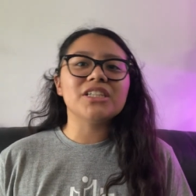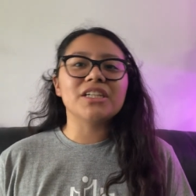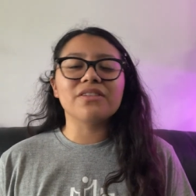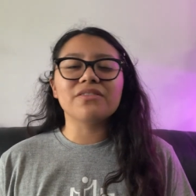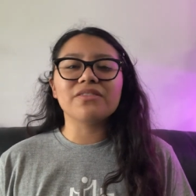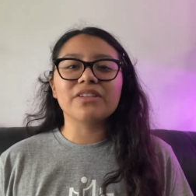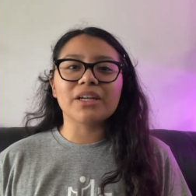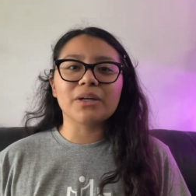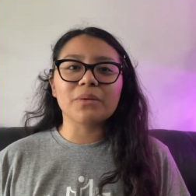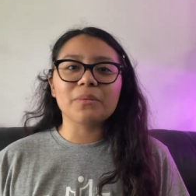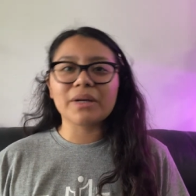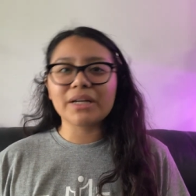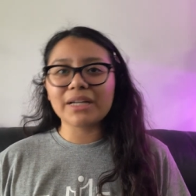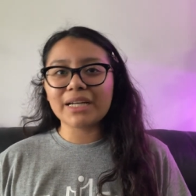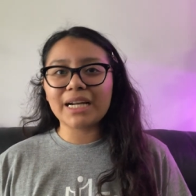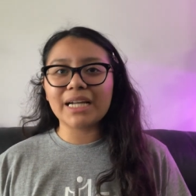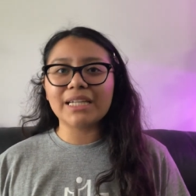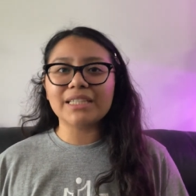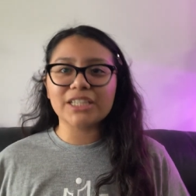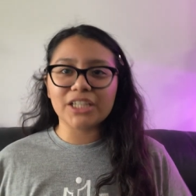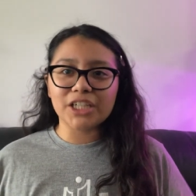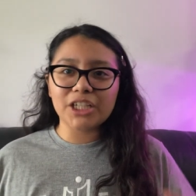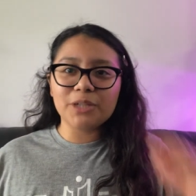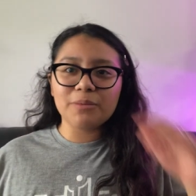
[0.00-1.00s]
I'm like, when can I
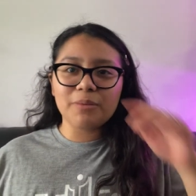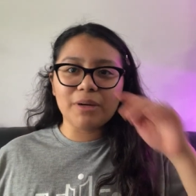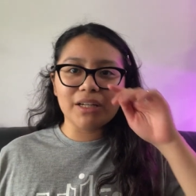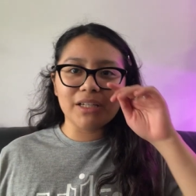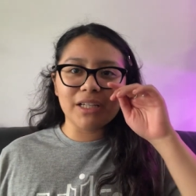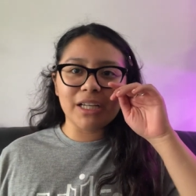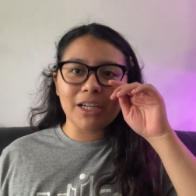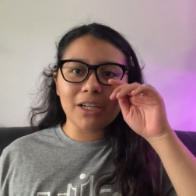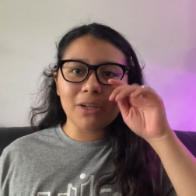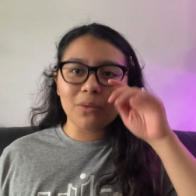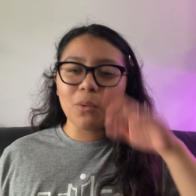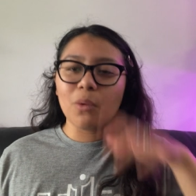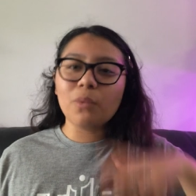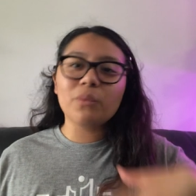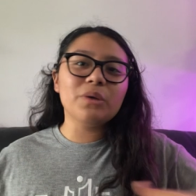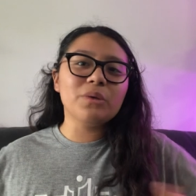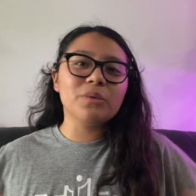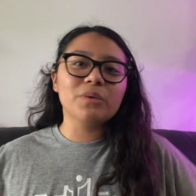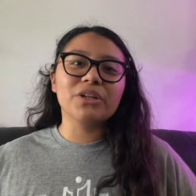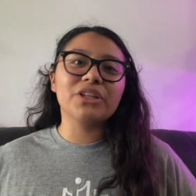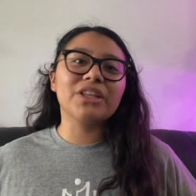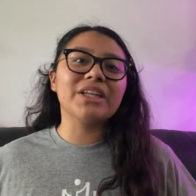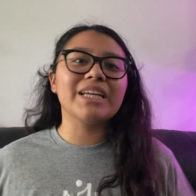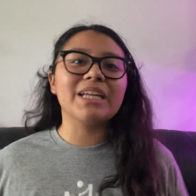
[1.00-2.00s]
tell you about like what we
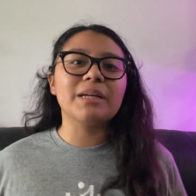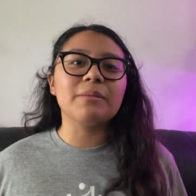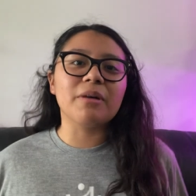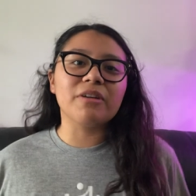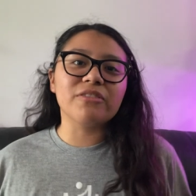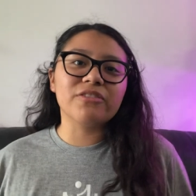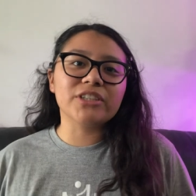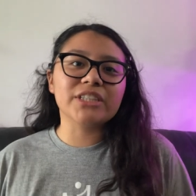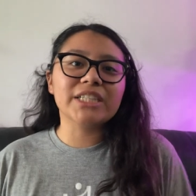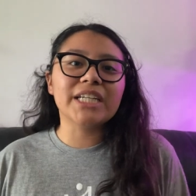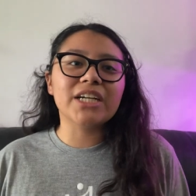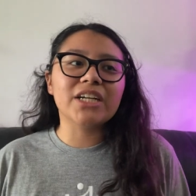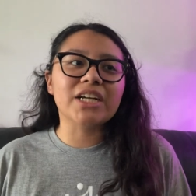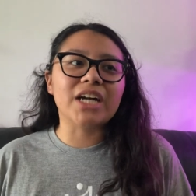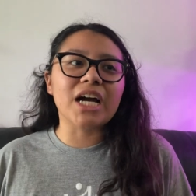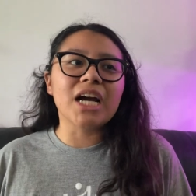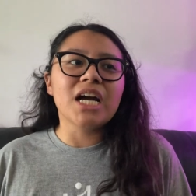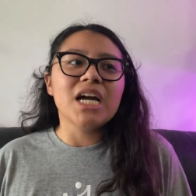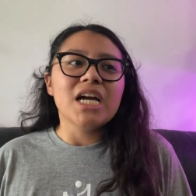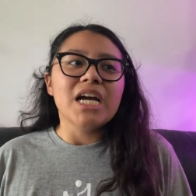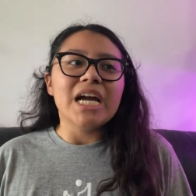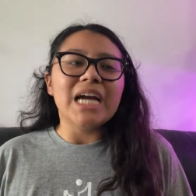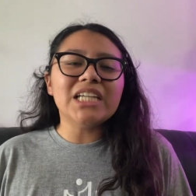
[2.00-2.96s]
were thinking about for his haircut?